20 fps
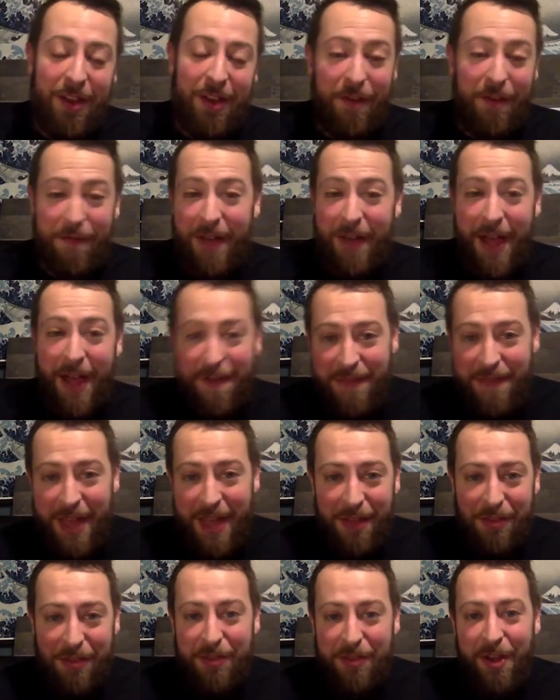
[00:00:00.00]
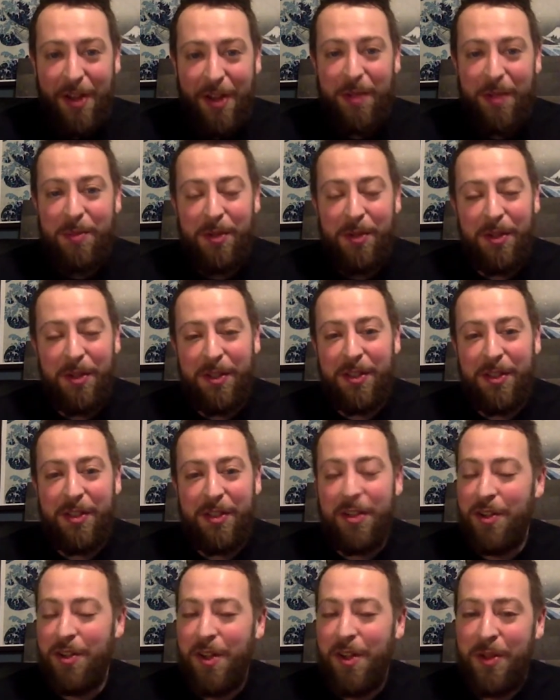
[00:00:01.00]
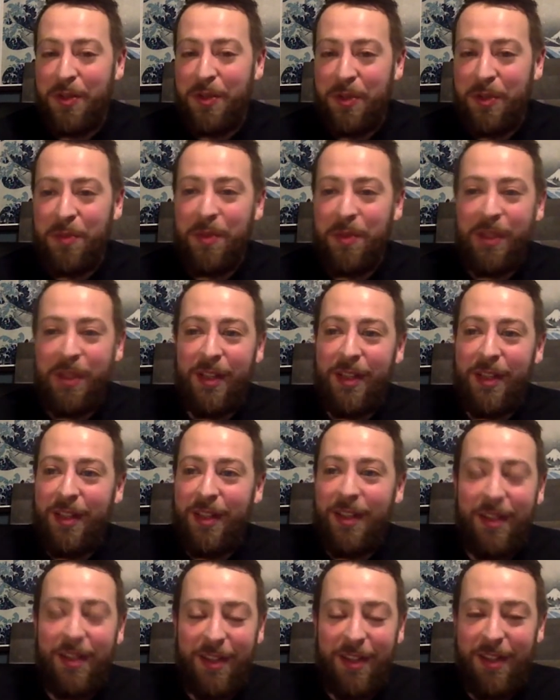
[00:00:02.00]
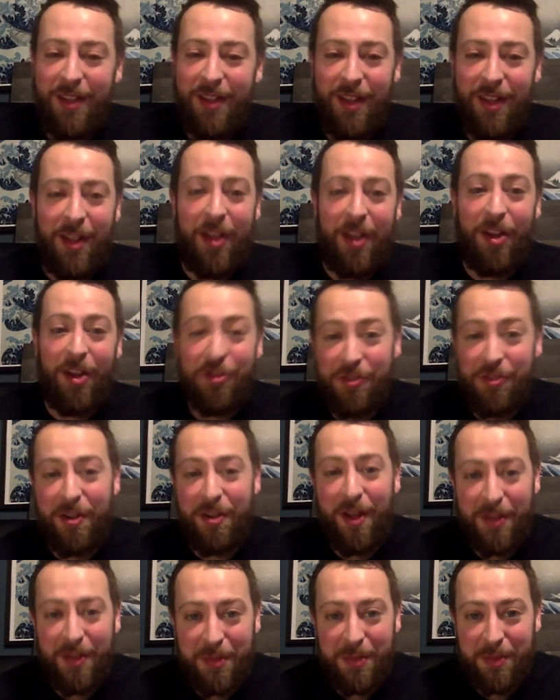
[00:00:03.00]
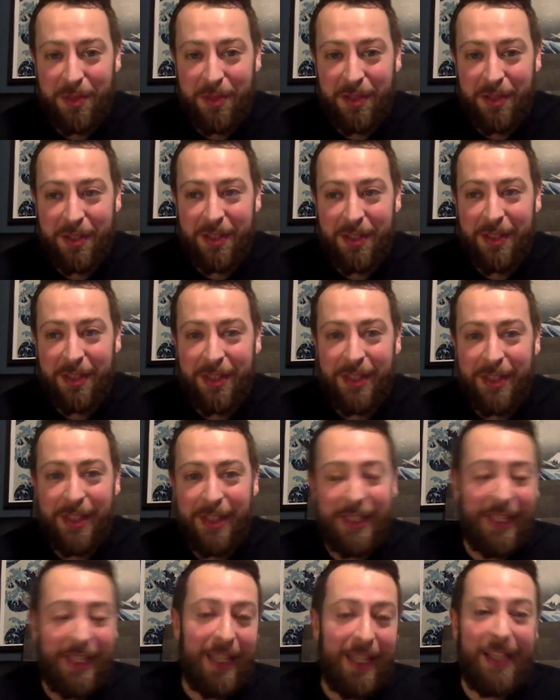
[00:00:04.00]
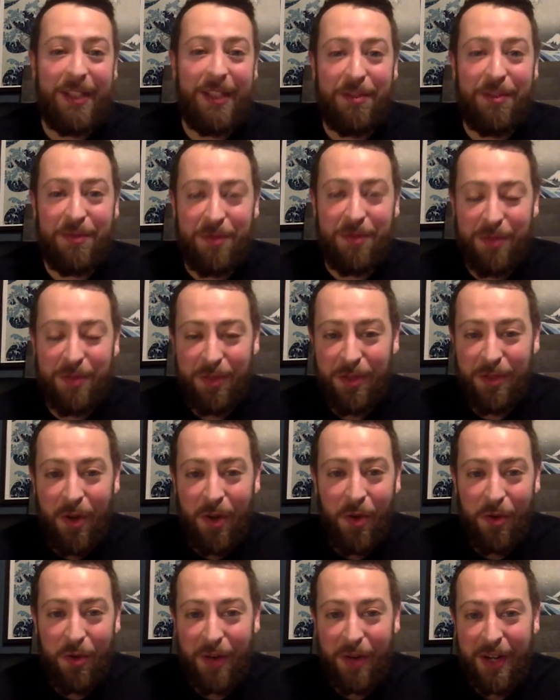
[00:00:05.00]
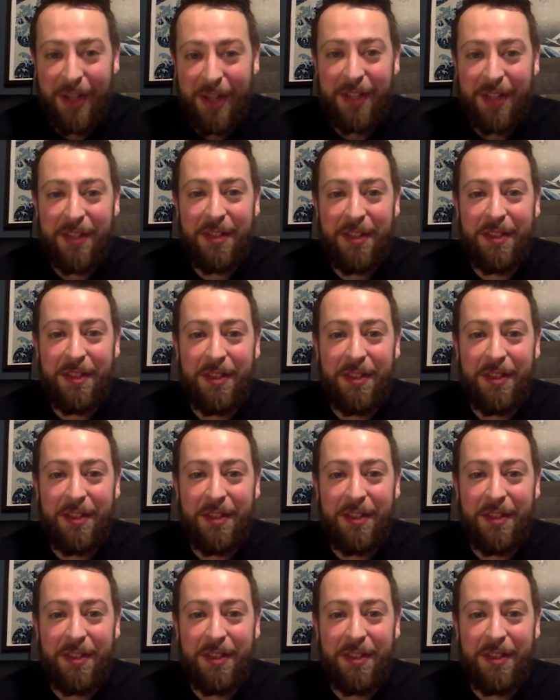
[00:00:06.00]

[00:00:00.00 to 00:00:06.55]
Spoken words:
A $5,000 book could also be a $100 book in low grade.